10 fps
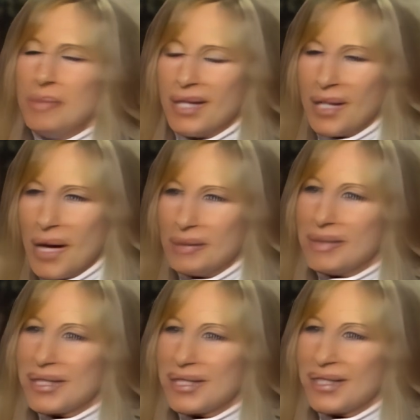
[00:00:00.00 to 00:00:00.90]
be
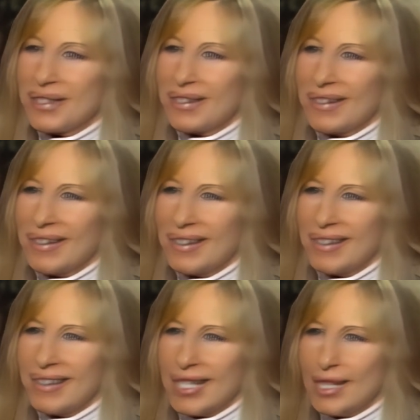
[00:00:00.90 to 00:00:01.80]
anonymous
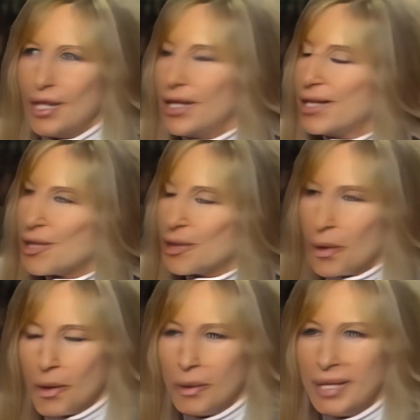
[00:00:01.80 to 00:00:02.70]
and look in
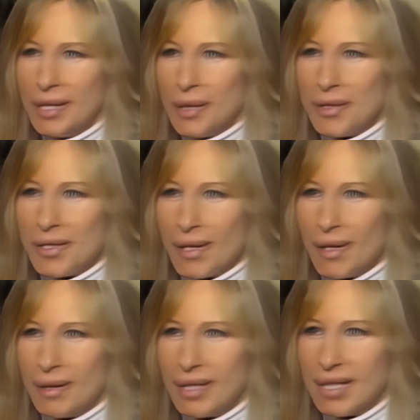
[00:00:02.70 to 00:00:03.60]
store windows, you
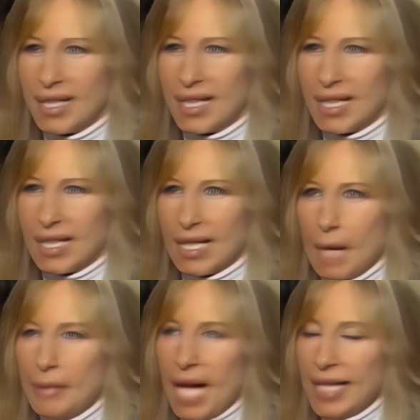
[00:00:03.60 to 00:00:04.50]
know, and
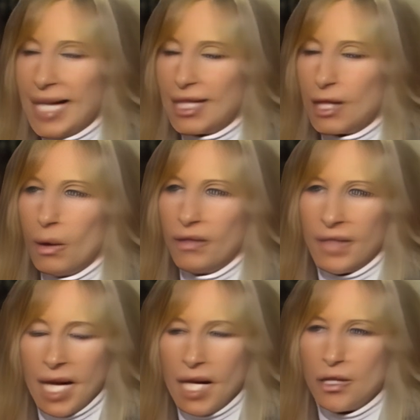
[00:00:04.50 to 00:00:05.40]
I mean, I can't go on
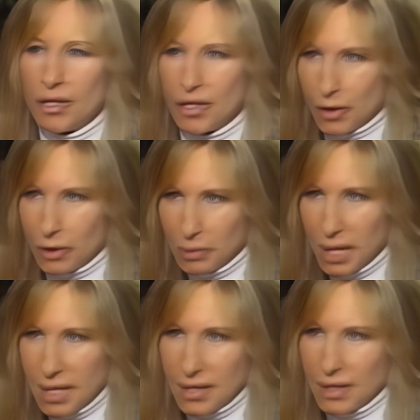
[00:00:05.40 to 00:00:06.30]
vacation certain
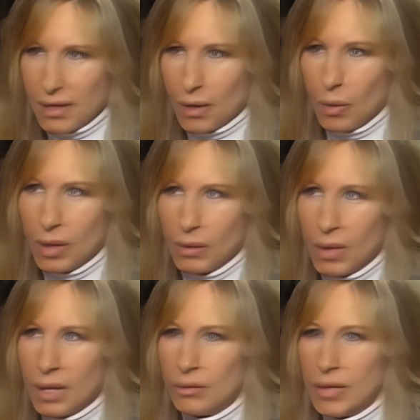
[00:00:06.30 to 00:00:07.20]
places. You know, one,
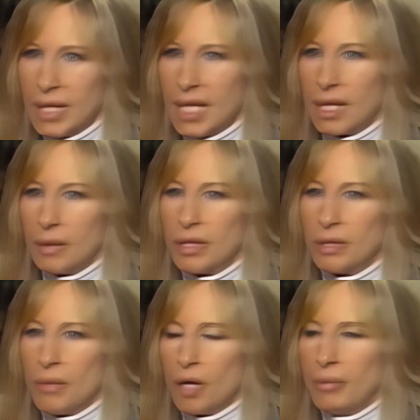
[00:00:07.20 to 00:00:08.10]
one weekend I went
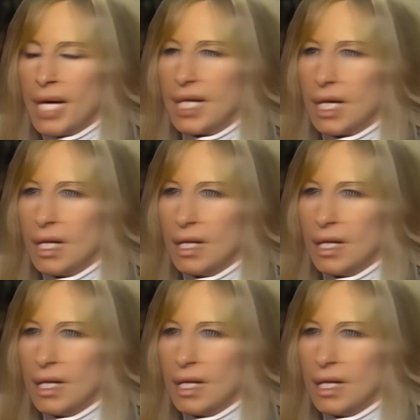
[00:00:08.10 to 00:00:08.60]
to Marbella,